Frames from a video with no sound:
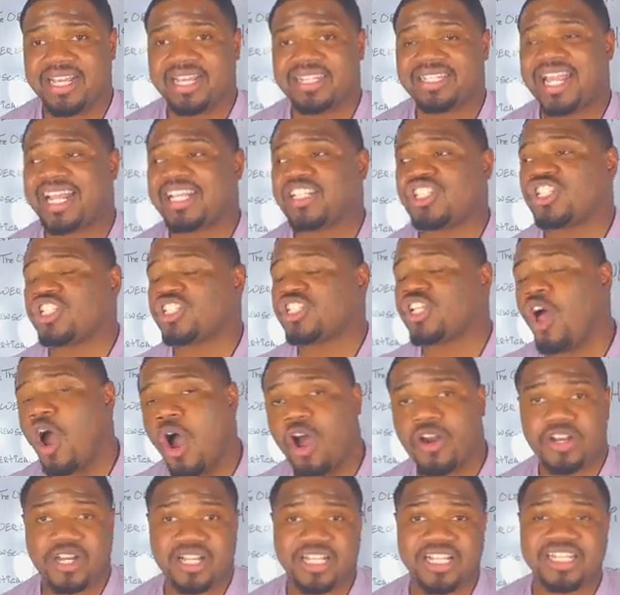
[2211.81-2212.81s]
They
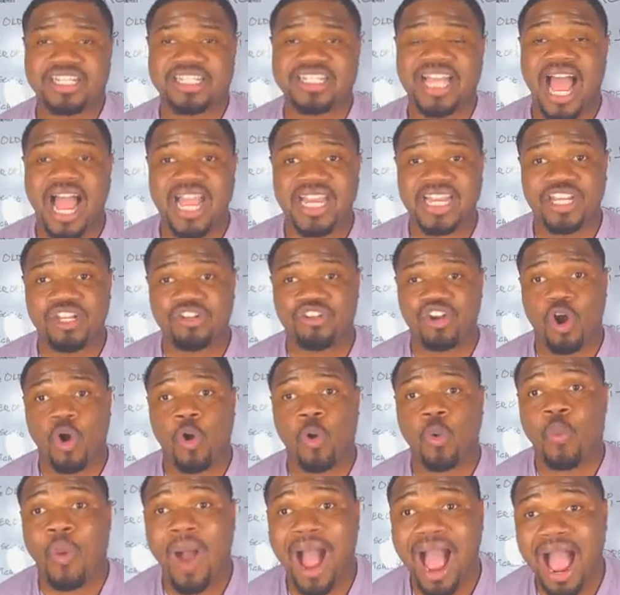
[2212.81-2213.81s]
slaughtered the
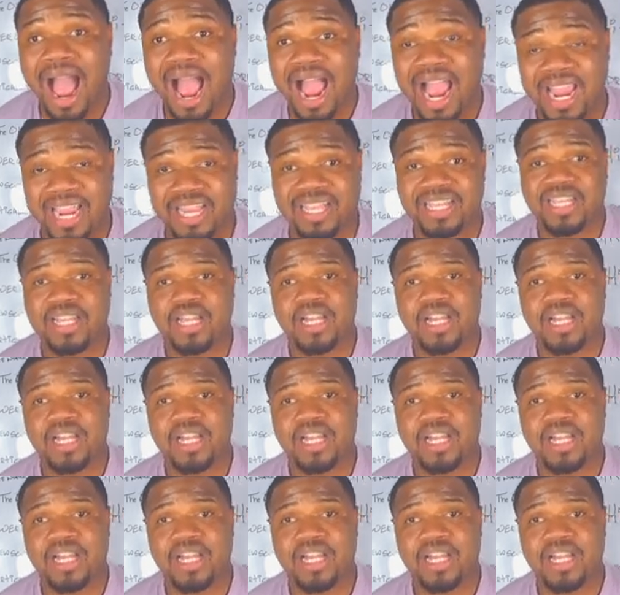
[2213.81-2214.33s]
Taino. Why?